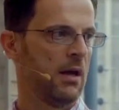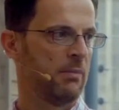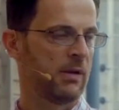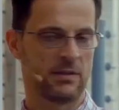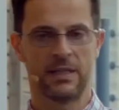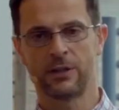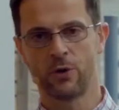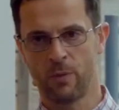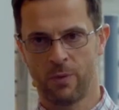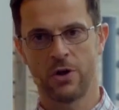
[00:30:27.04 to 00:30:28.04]
because not
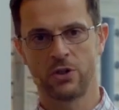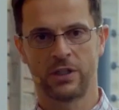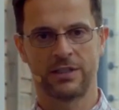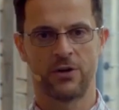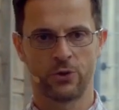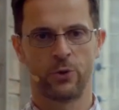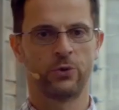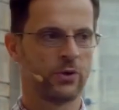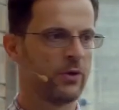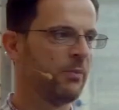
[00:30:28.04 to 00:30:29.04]
all projects are
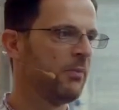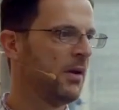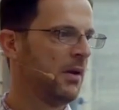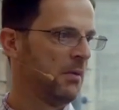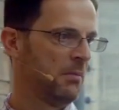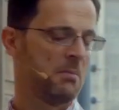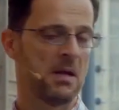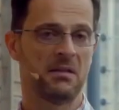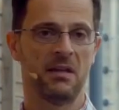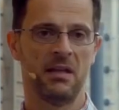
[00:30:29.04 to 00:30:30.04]
short-term.
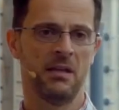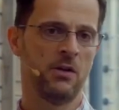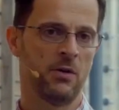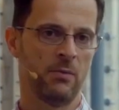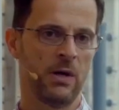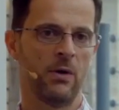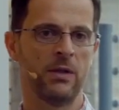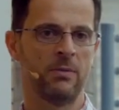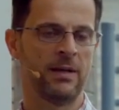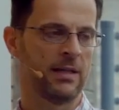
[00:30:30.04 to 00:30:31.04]
But we know
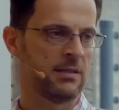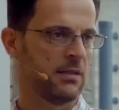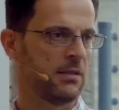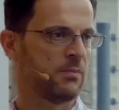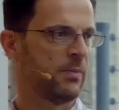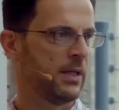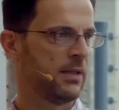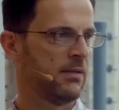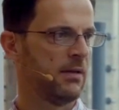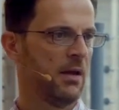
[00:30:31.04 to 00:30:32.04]
it will exist,
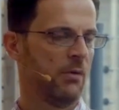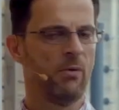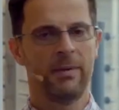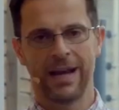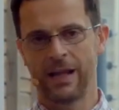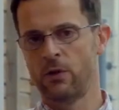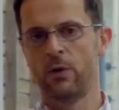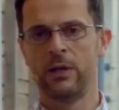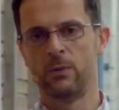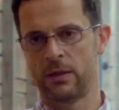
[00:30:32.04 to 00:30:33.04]
but we may not
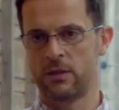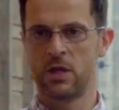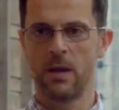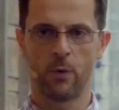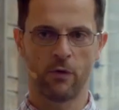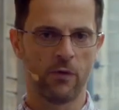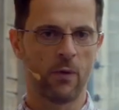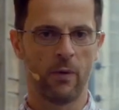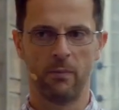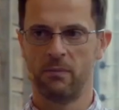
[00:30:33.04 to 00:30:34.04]
know in what shape or
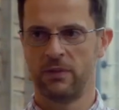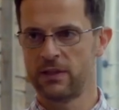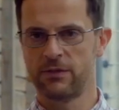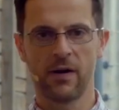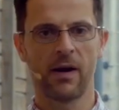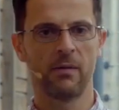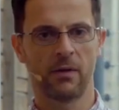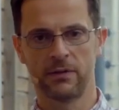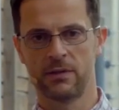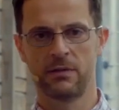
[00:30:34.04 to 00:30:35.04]
form. That's fine,
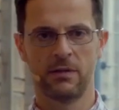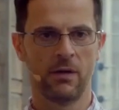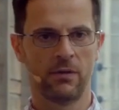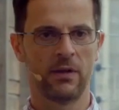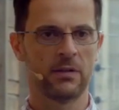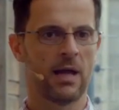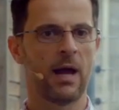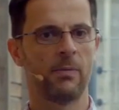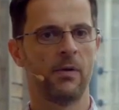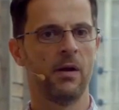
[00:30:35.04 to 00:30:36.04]
because things
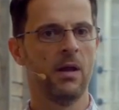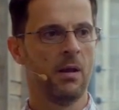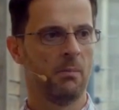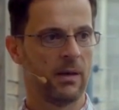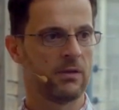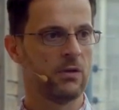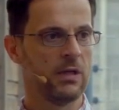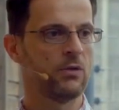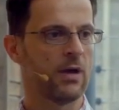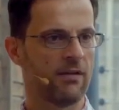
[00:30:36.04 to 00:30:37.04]
happen, but you
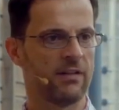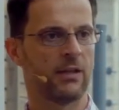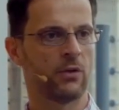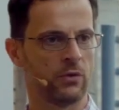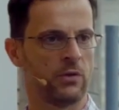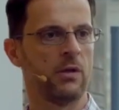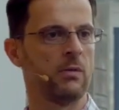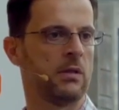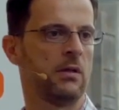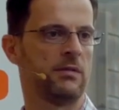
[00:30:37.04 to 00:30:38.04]
need to have that
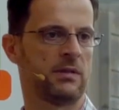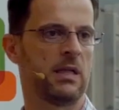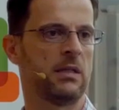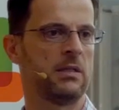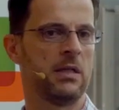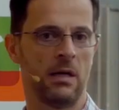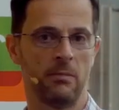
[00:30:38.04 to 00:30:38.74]
continuity of strategy and